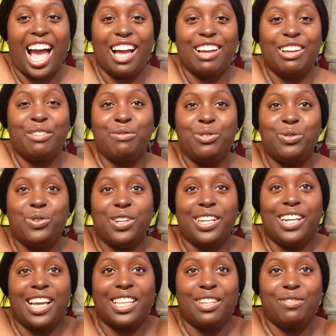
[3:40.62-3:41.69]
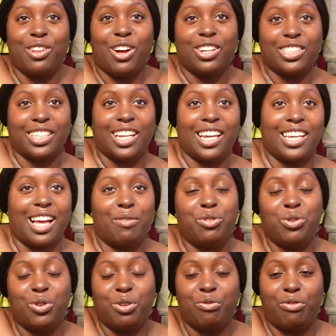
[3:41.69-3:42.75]
I'm doing a daily vlog today. I'm
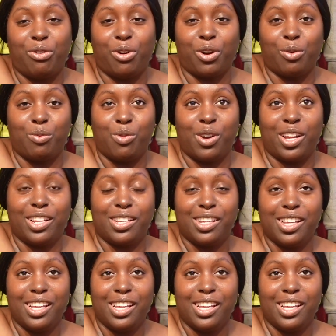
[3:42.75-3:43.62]
doing a four in one.